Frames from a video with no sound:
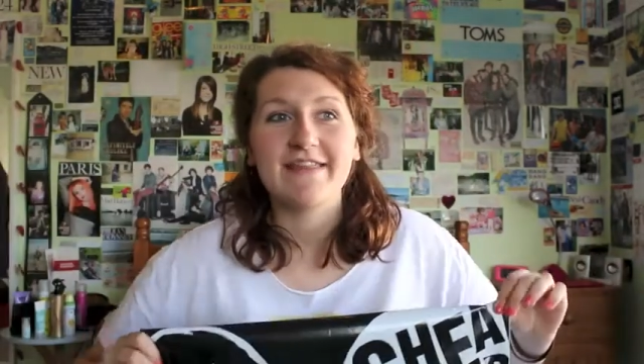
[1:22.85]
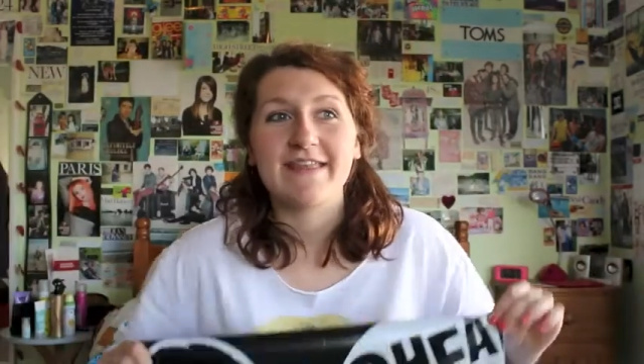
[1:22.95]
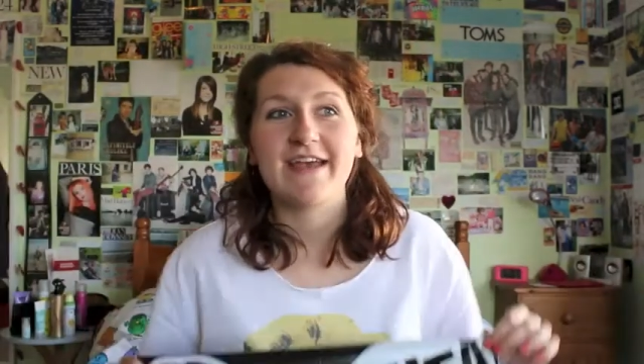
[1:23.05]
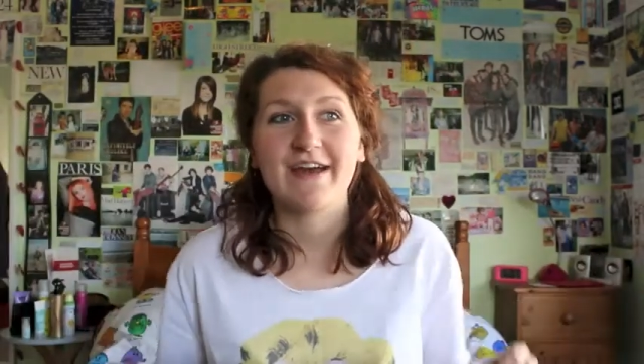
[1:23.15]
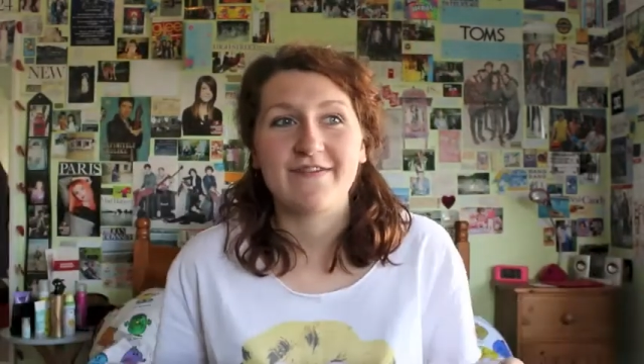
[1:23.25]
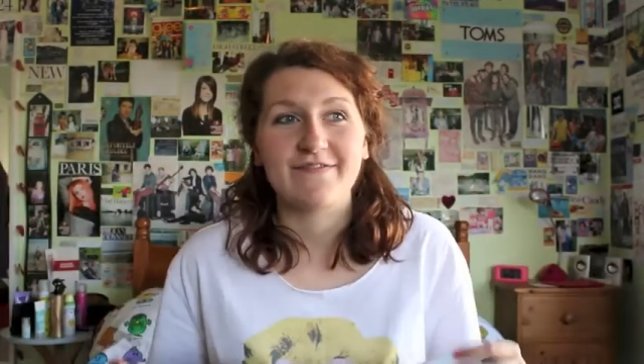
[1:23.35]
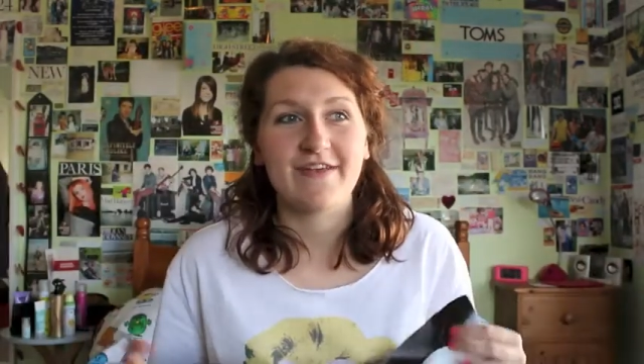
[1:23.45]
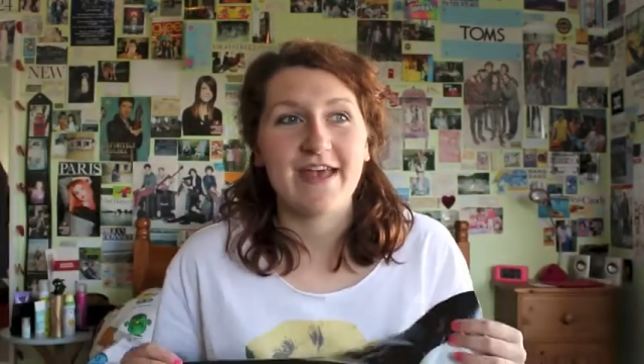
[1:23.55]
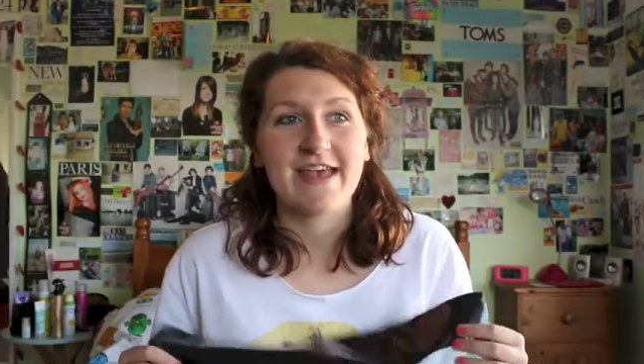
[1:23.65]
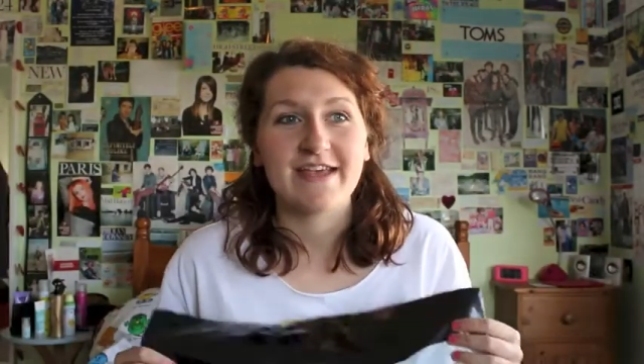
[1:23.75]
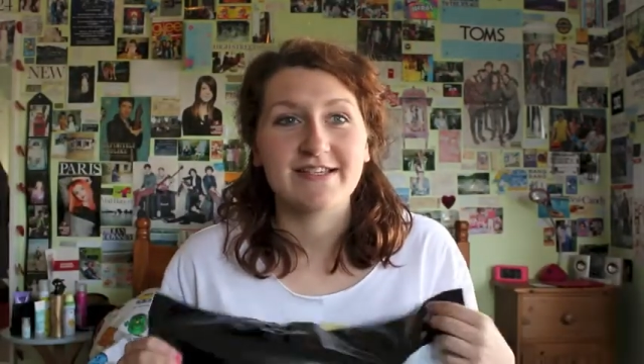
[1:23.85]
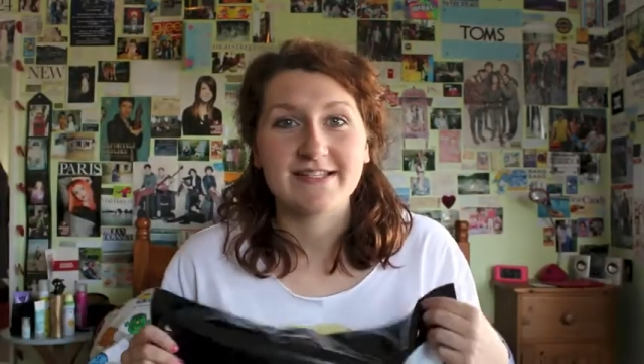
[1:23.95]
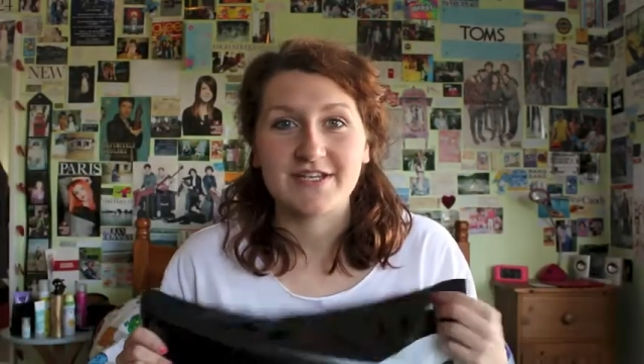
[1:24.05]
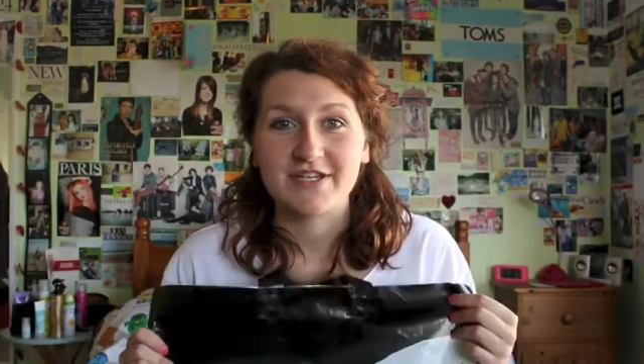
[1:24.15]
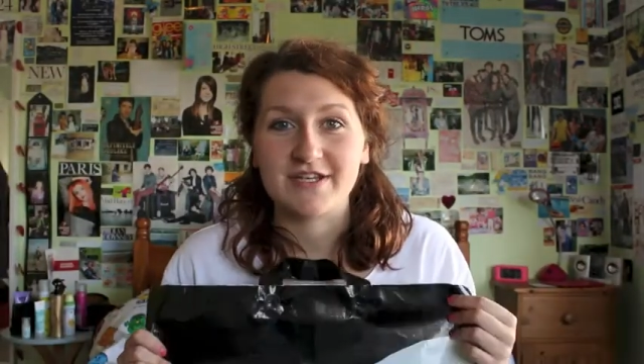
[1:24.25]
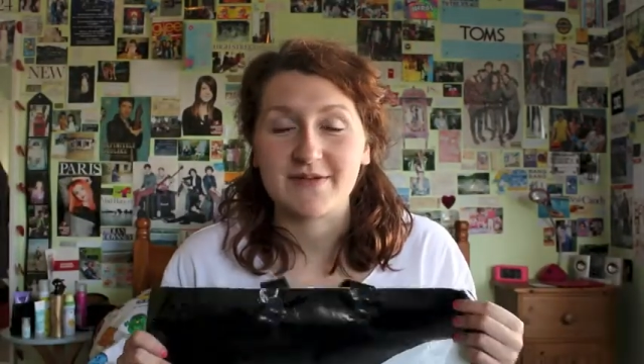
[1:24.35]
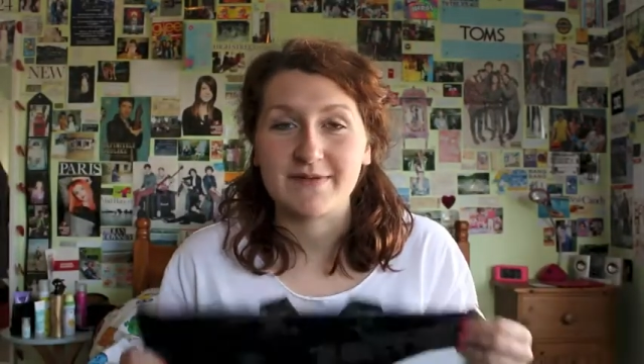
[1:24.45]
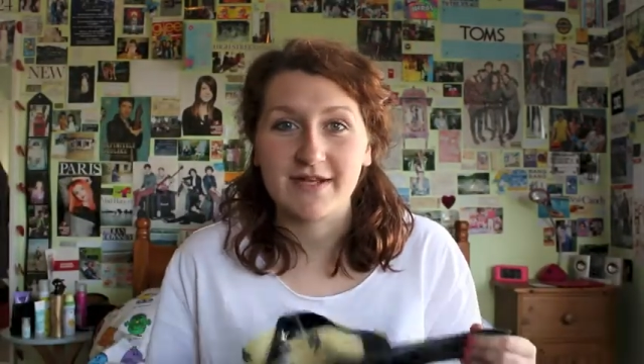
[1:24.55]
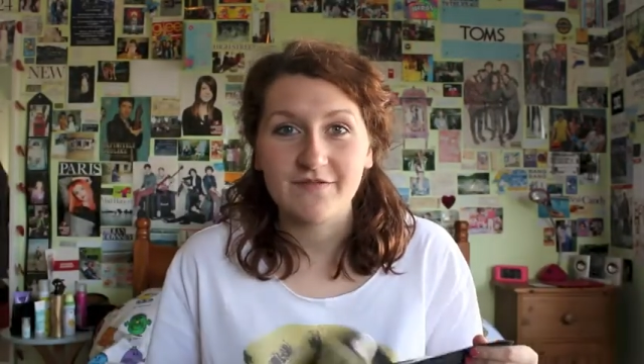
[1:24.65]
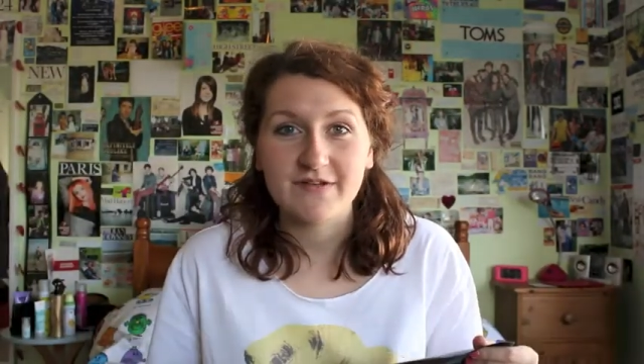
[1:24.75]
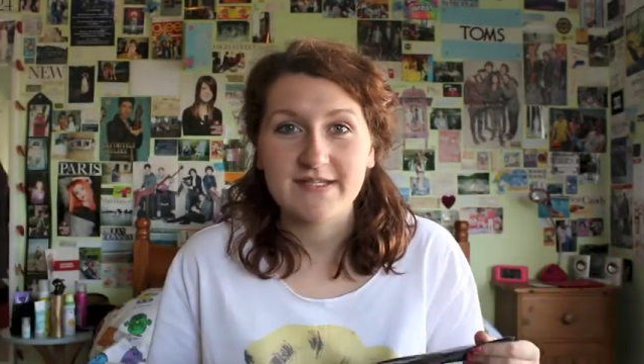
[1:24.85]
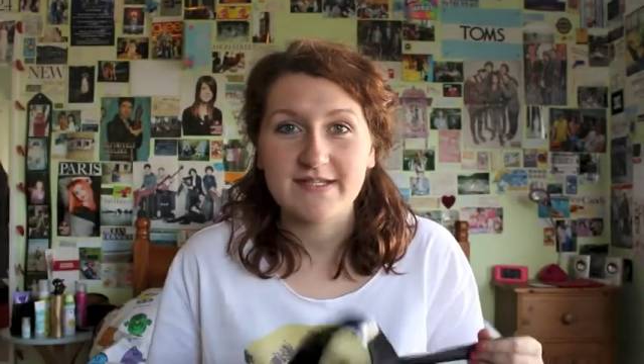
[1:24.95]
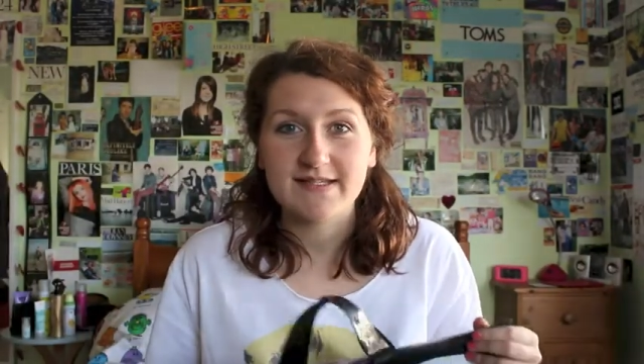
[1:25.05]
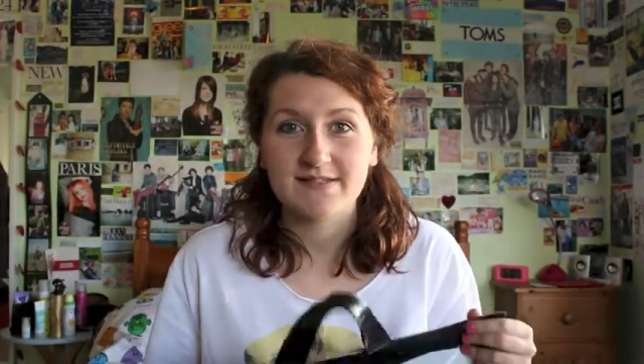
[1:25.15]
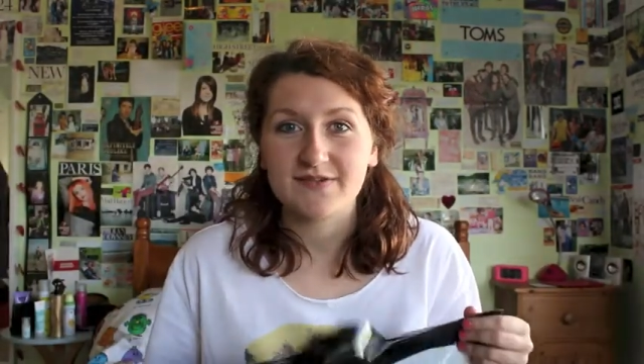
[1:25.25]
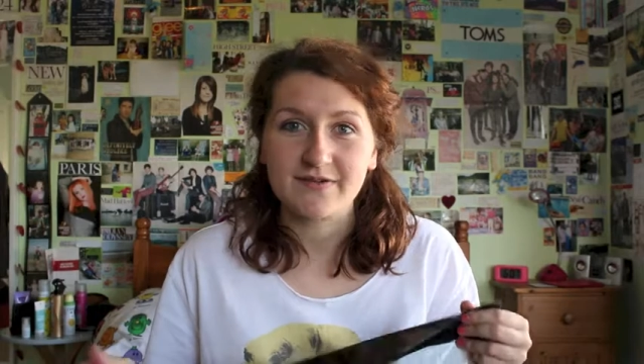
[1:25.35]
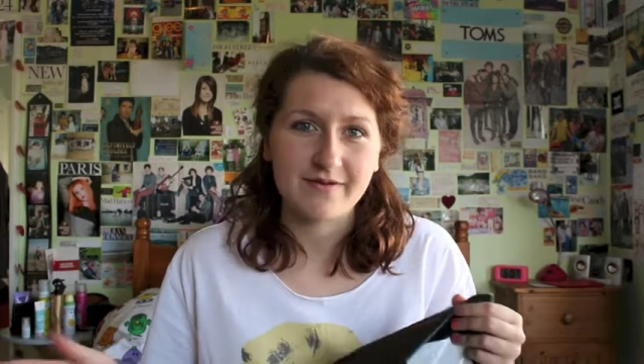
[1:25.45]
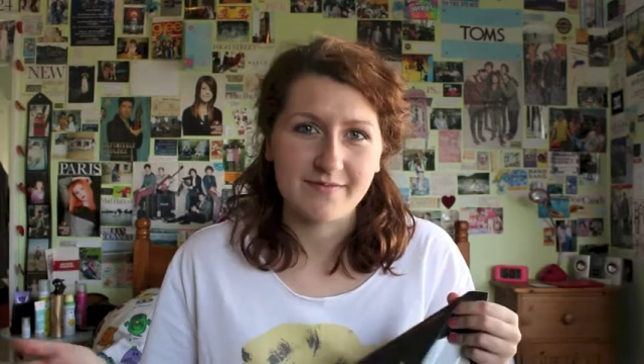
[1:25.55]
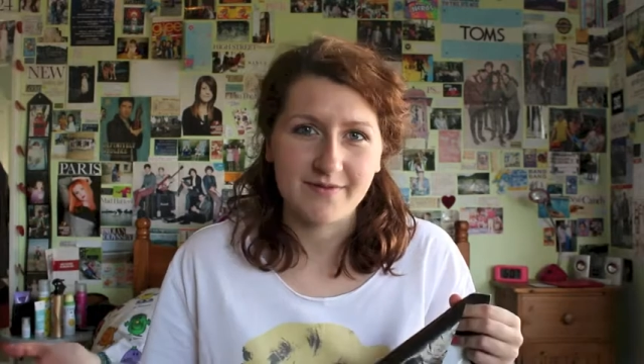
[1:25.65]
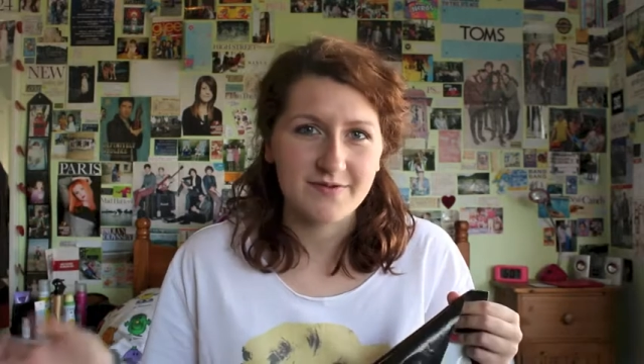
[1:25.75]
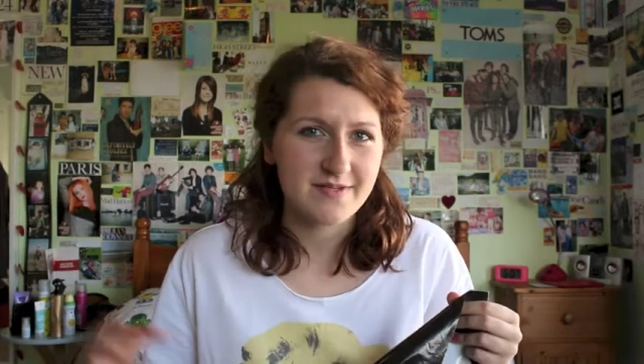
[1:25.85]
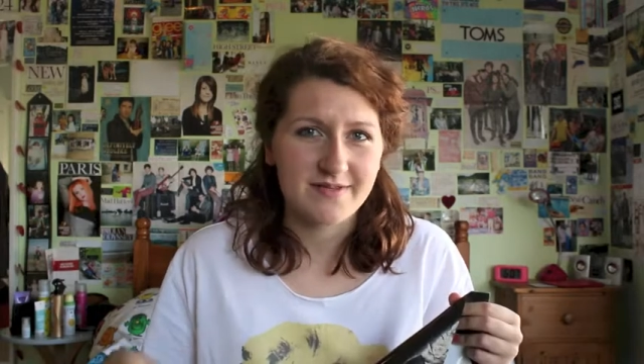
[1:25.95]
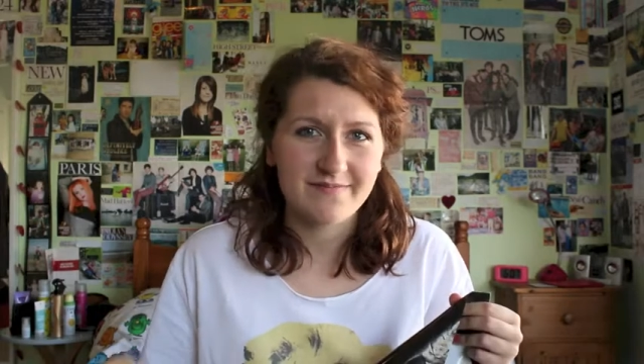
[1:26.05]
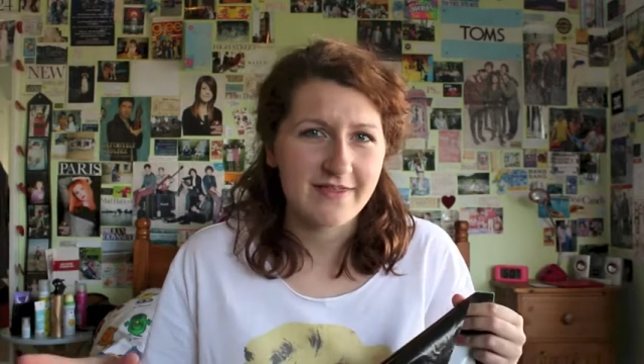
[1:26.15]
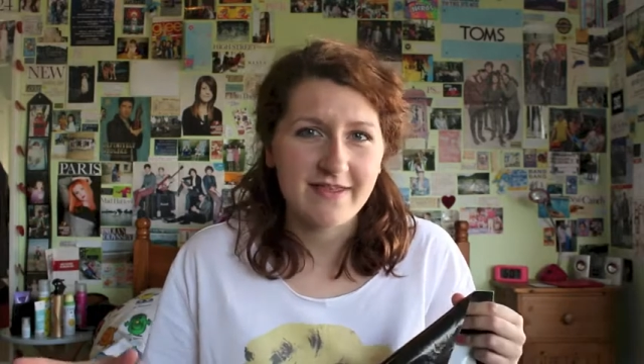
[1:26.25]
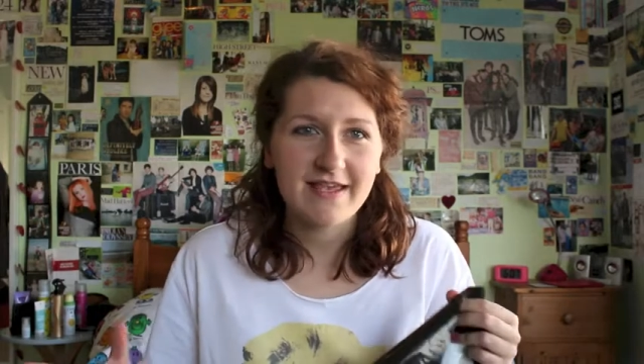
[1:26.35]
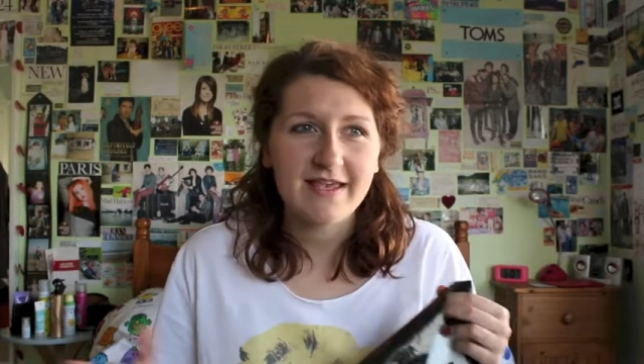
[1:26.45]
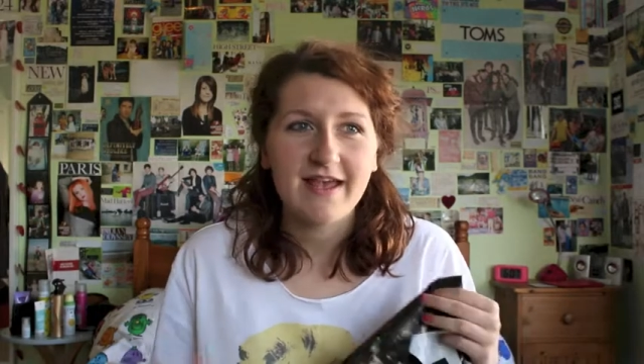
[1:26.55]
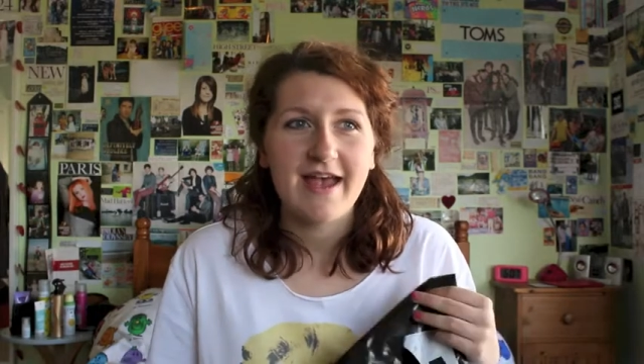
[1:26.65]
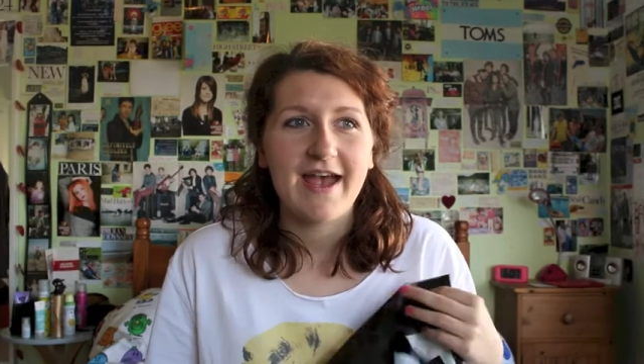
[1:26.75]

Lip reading: They have a concession in Urban Outfitters, or in most of them, I think.